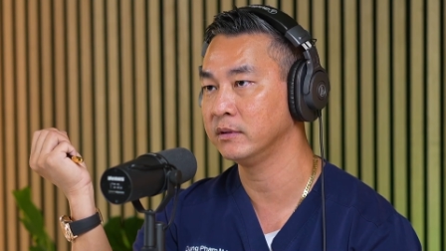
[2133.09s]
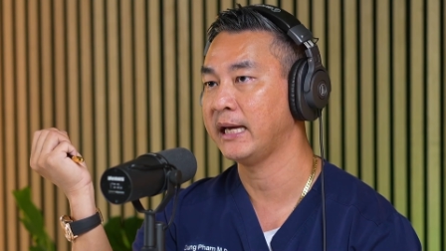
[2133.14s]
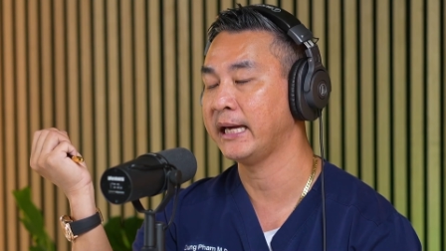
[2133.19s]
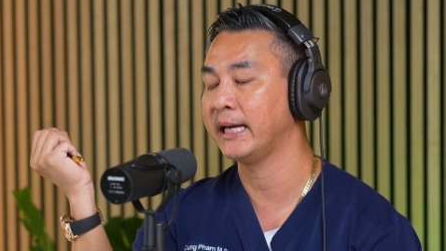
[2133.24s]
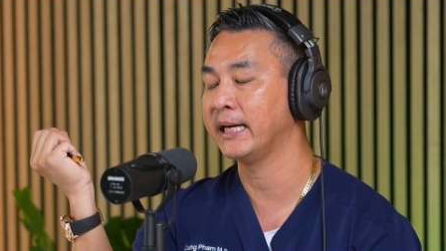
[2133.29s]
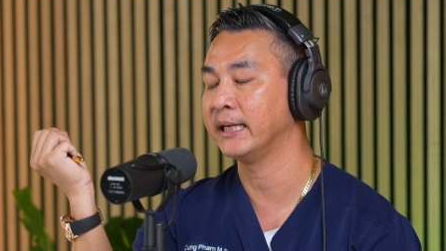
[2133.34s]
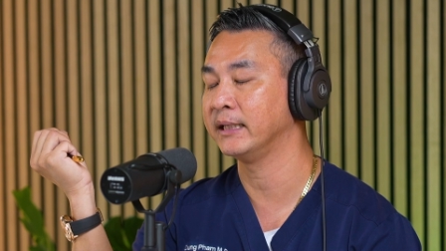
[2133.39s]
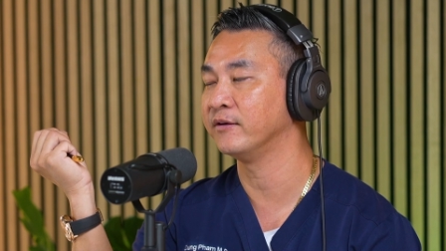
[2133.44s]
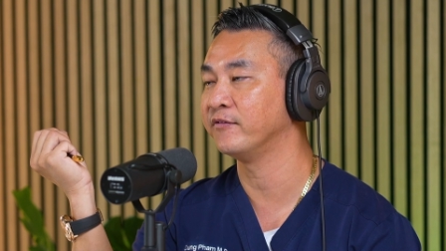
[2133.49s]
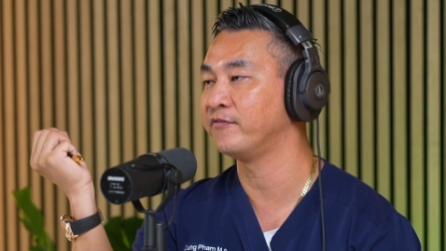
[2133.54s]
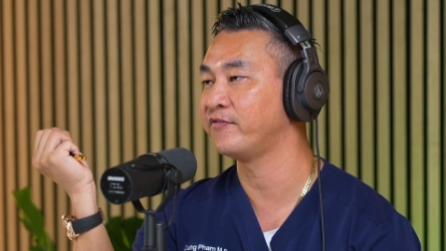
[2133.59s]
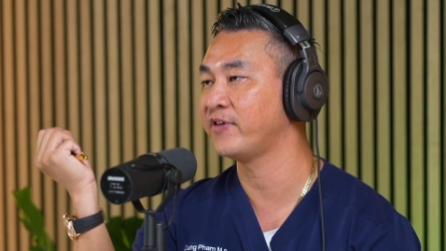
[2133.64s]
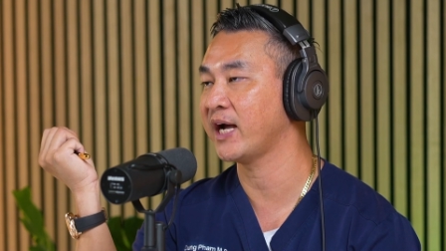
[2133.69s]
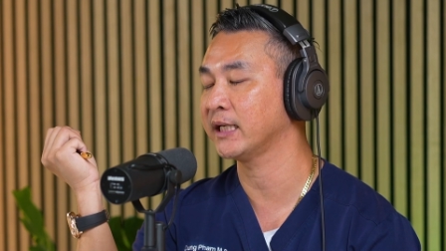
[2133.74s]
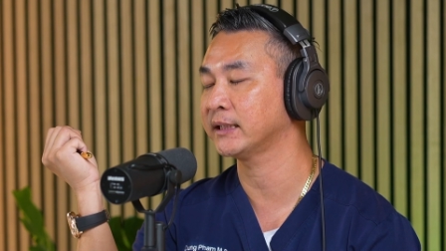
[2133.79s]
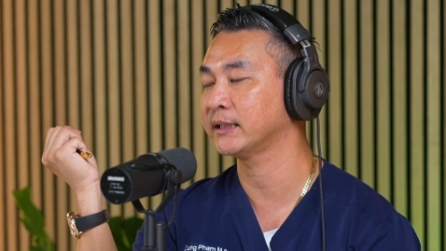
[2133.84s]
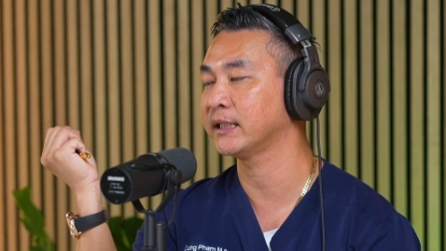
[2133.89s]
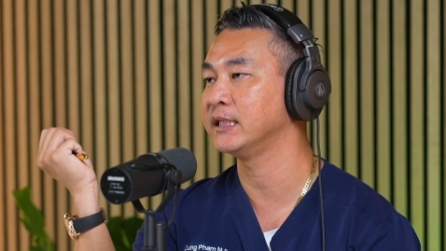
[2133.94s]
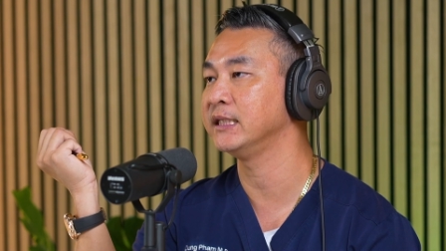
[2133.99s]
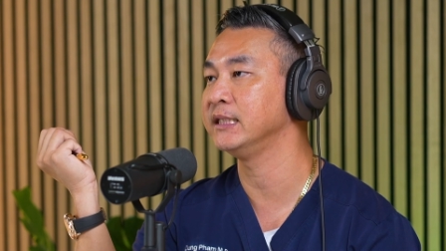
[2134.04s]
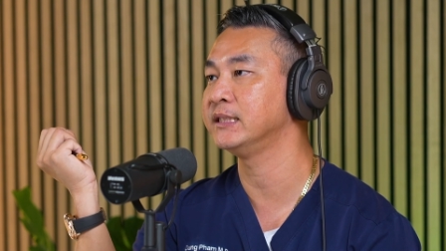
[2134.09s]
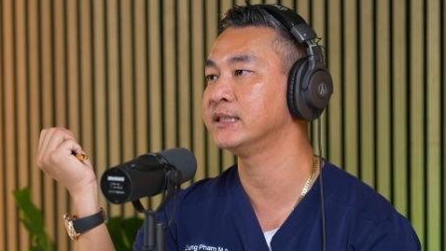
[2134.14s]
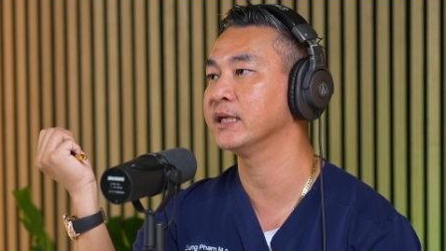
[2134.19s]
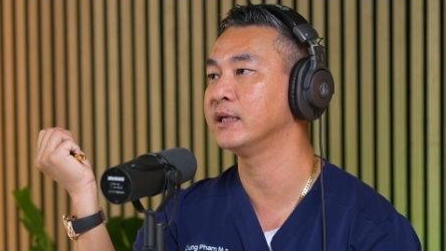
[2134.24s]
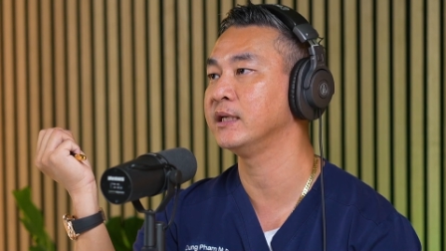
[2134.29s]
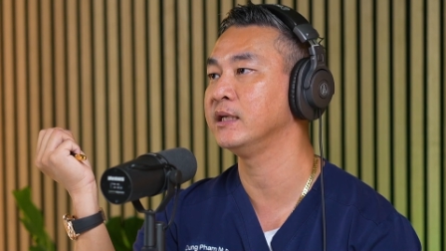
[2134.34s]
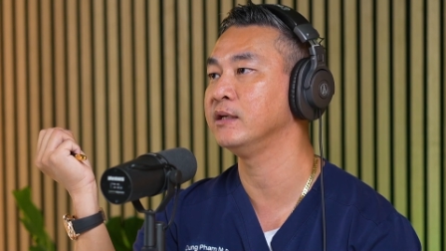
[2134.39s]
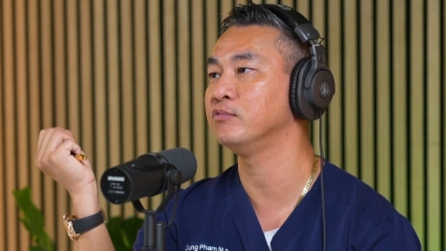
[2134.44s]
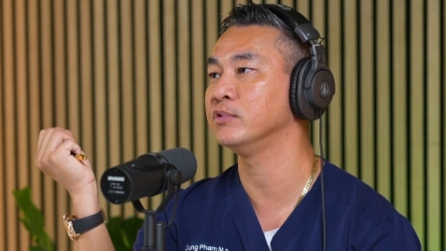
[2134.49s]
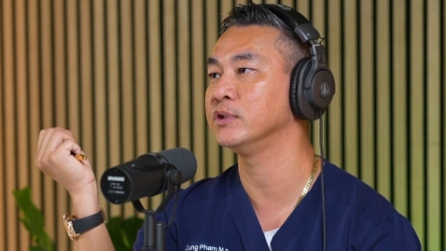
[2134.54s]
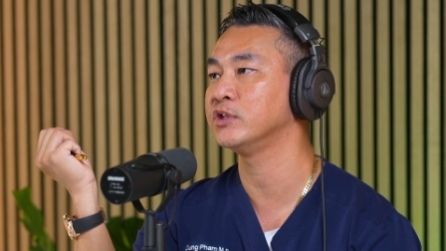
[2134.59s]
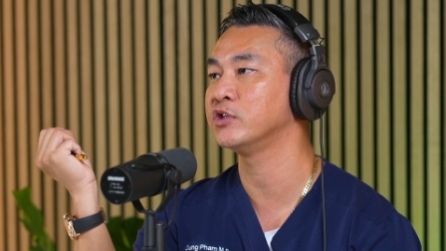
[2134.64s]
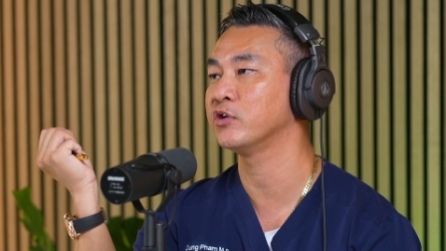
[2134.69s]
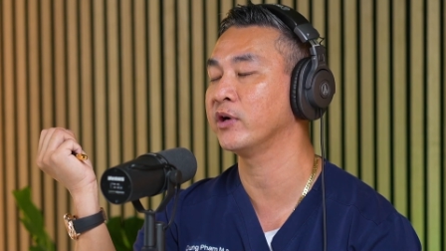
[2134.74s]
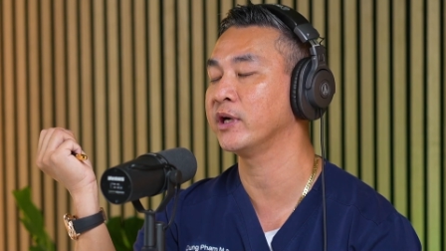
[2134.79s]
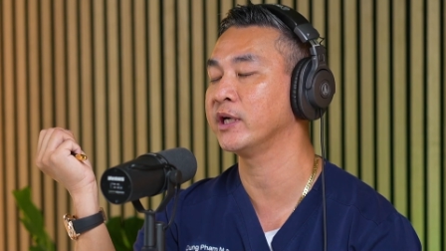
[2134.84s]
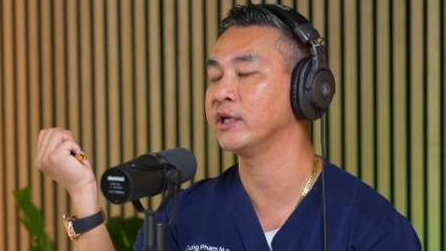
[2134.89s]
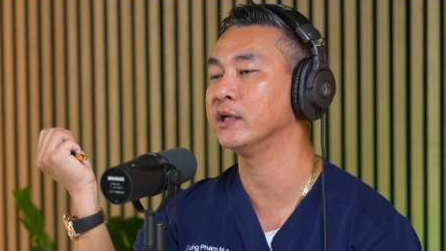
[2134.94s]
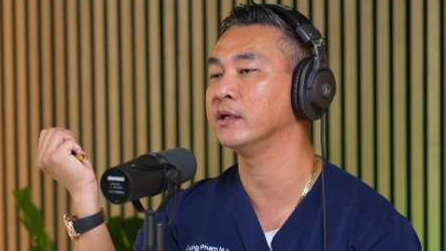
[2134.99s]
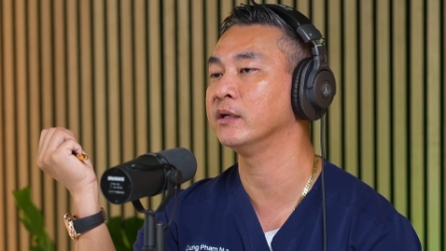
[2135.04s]
And the fact that he said he would
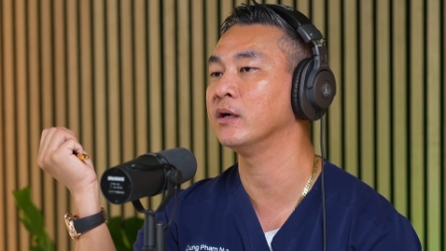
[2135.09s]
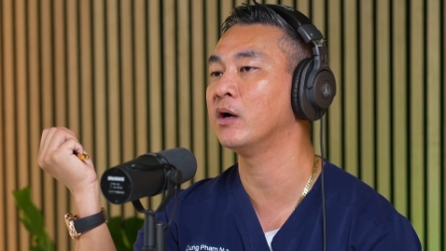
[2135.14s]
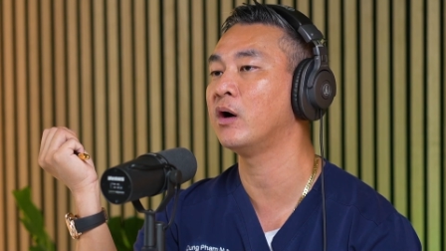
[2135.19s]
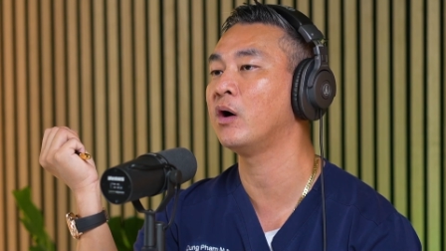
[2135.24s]
trade in